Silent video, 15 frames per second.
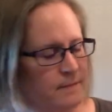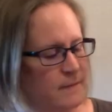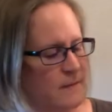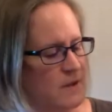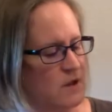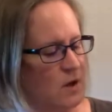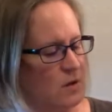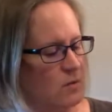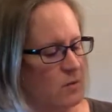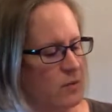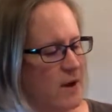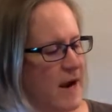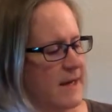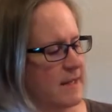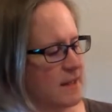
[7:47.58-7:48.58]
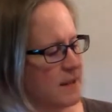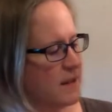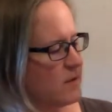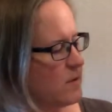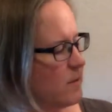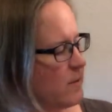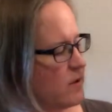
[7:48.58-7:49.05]
So practice
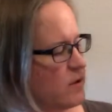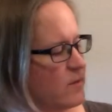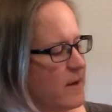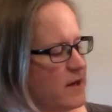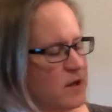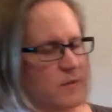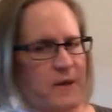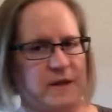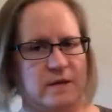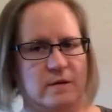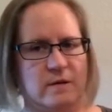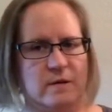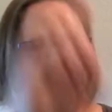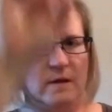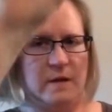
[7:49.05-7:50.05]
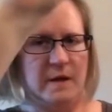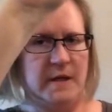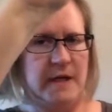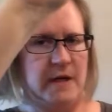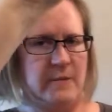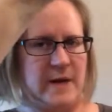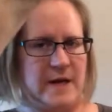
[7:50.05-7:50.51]
this one with your magic pencil.
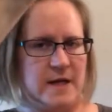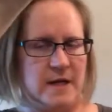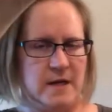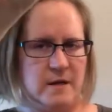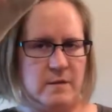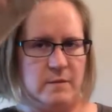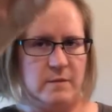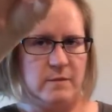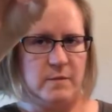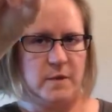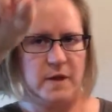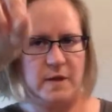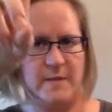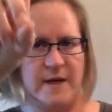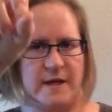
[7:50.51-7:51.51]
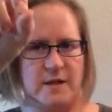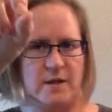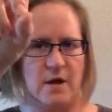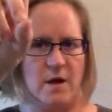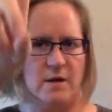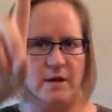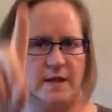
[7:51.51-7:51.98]
Get it ready. We're going to make a
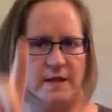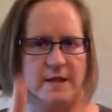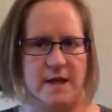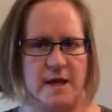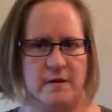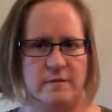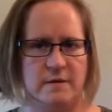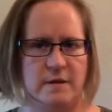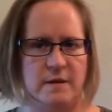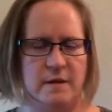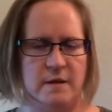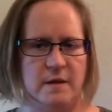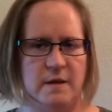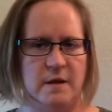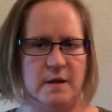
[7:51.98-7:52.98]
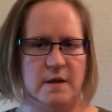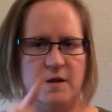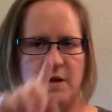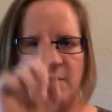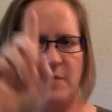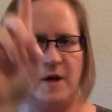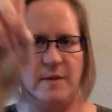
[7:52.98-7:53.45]
tall line down,
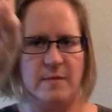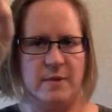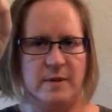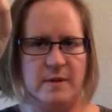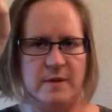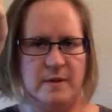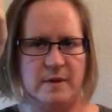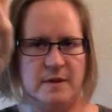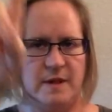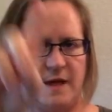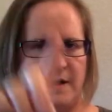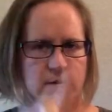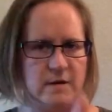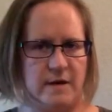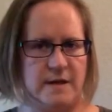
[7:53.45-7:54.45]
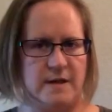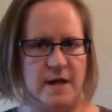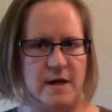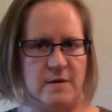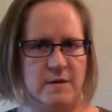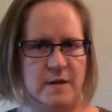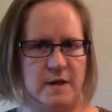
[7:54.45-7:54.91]
jump up, diagonal line
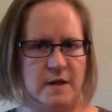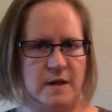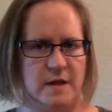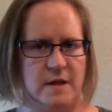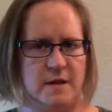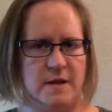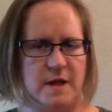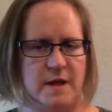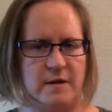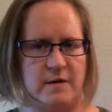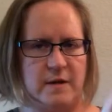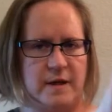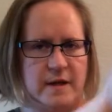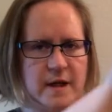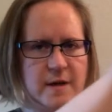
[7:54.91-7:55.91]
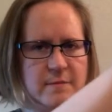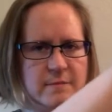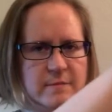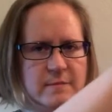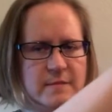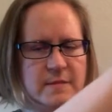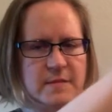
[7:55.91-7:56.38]
down, diagonal line up,
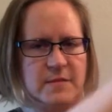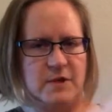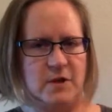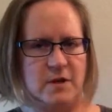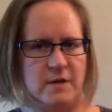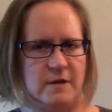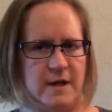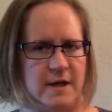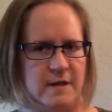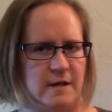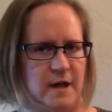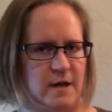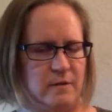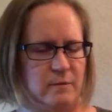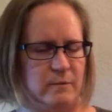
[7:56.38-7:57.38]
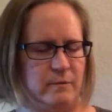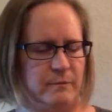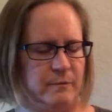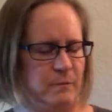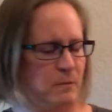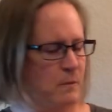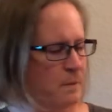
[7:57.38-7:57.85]
tall line down.
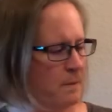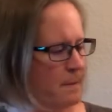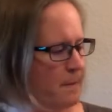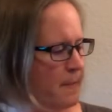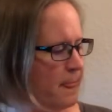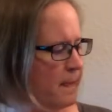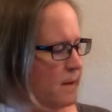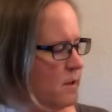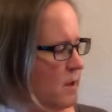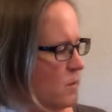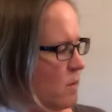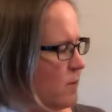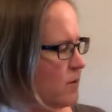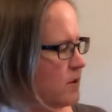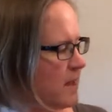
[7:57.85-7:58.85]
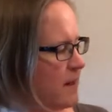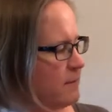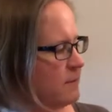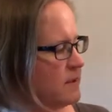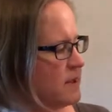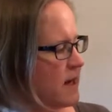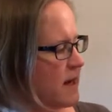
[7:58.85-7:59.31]
Good, one more time.
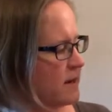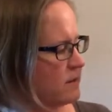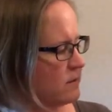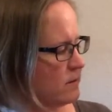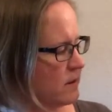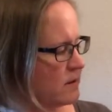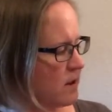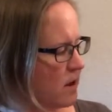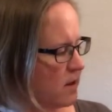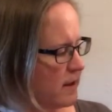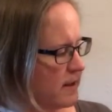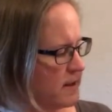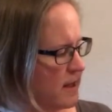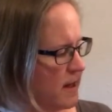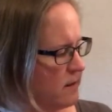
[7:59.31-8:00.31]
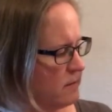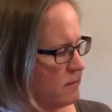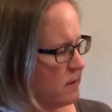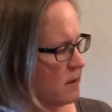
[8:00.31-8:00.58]
Diagonal, tall line down,